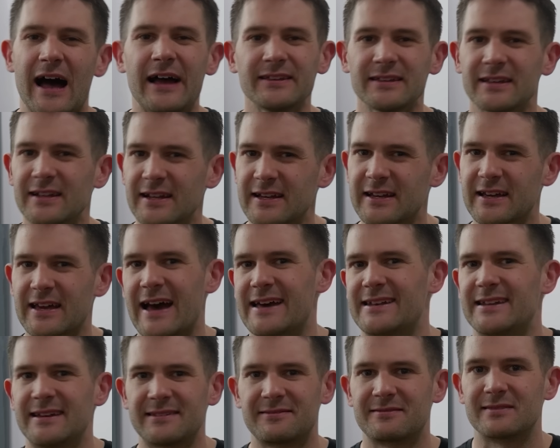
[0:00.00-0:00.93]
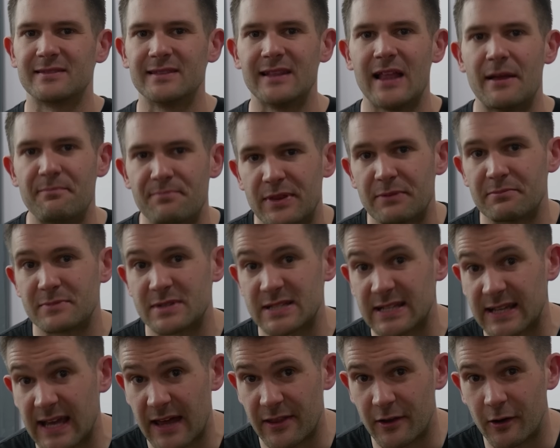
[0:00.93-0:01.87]
I'm gonna kinda lump them
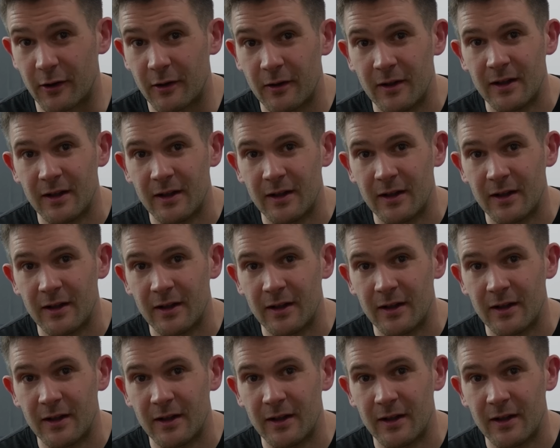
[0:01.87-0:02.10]
together.